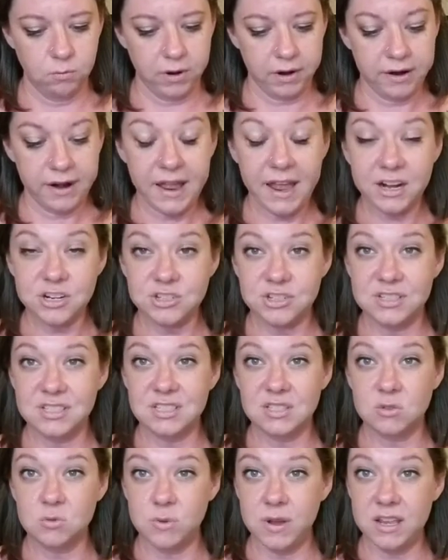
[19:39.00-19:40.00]
where I
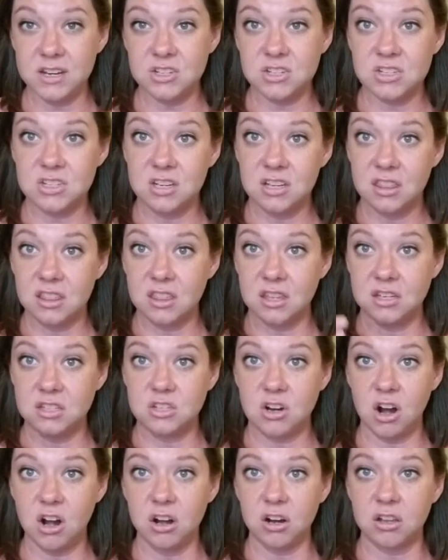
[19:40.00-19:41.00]
actually switched the
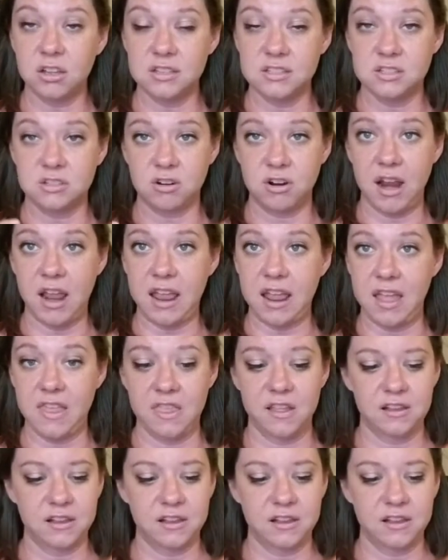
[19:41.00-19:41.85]
darkest gray